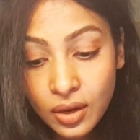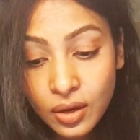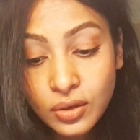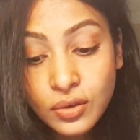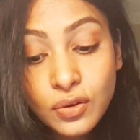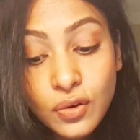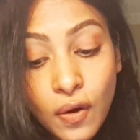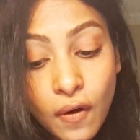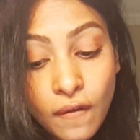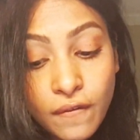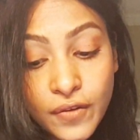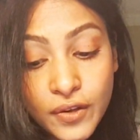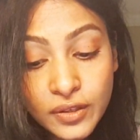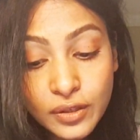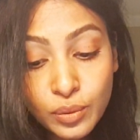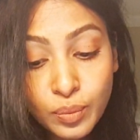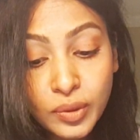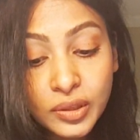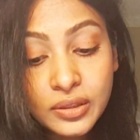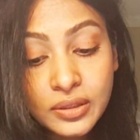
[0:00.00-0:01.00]
No
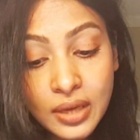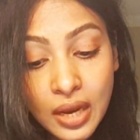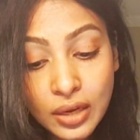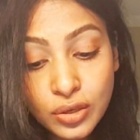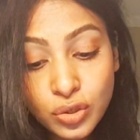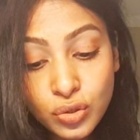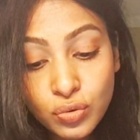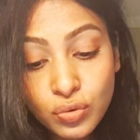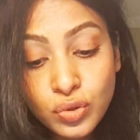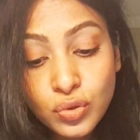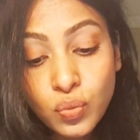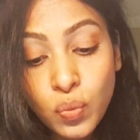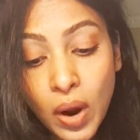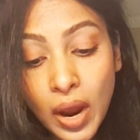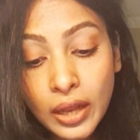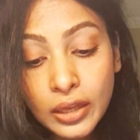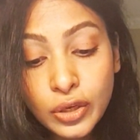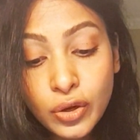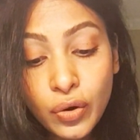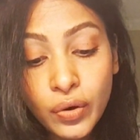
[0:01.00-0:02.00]
visible tattoos
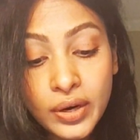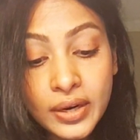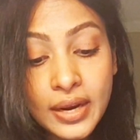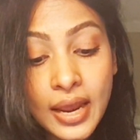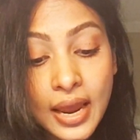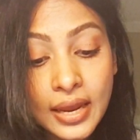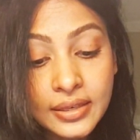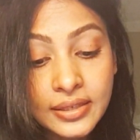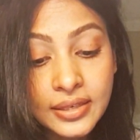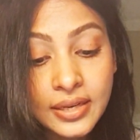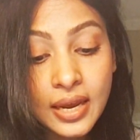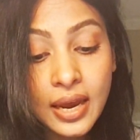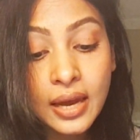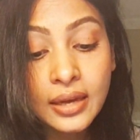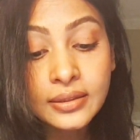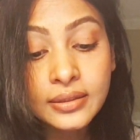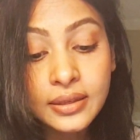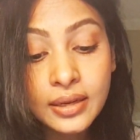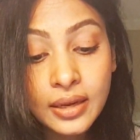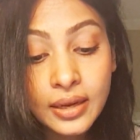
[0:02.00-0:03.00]
while you're in
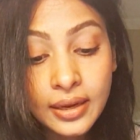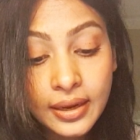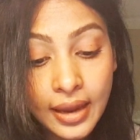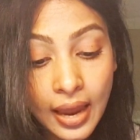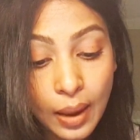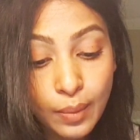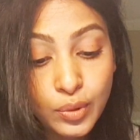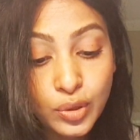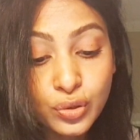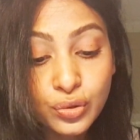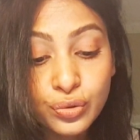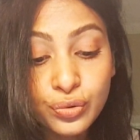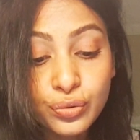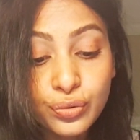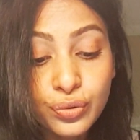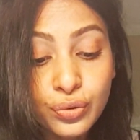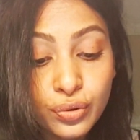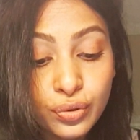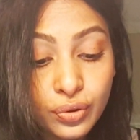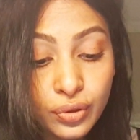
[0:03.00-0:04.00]
Etihad cabin
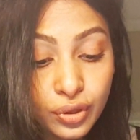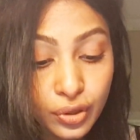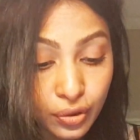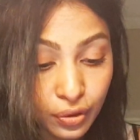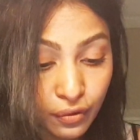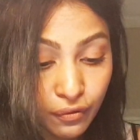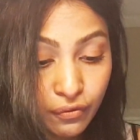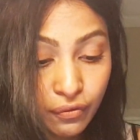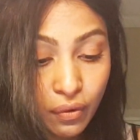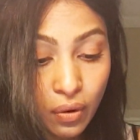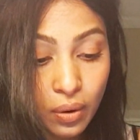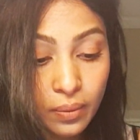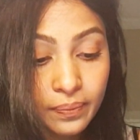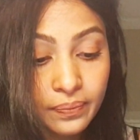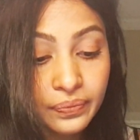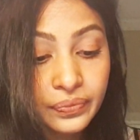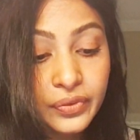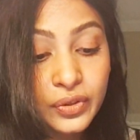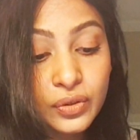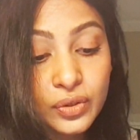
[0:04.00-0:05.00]
crew uniform.
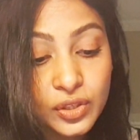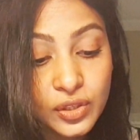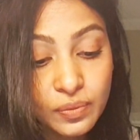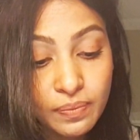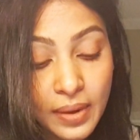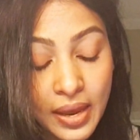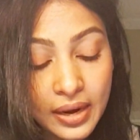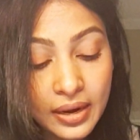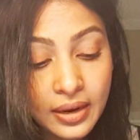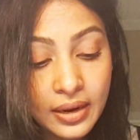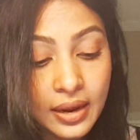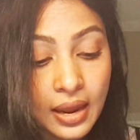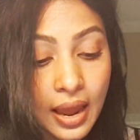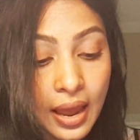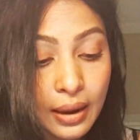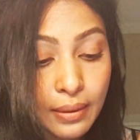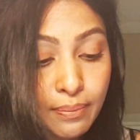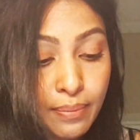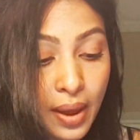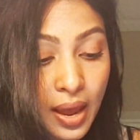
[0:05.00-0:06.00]
Cosmetic
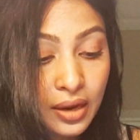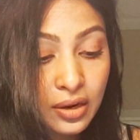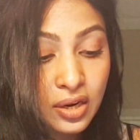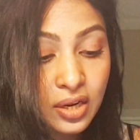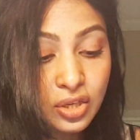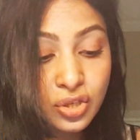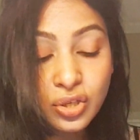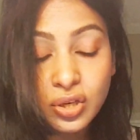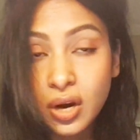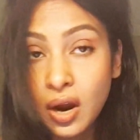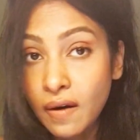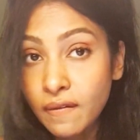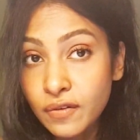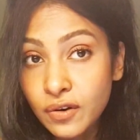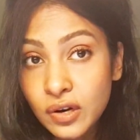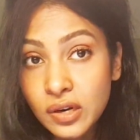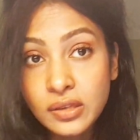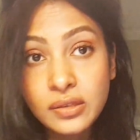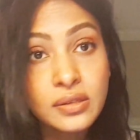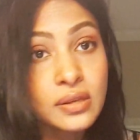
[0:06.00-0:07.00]
and bandage
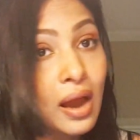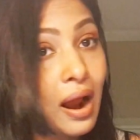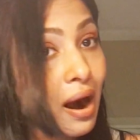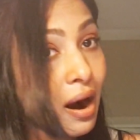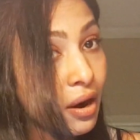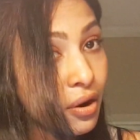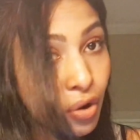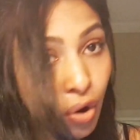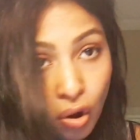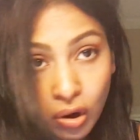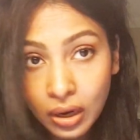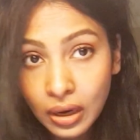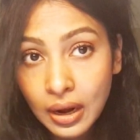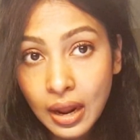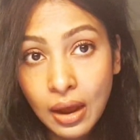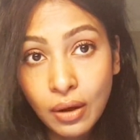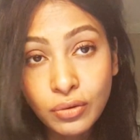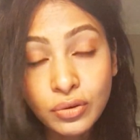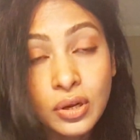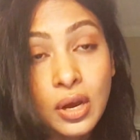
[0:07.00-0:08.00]
coverings are not
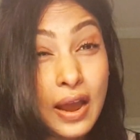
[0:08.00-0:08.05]
allowed.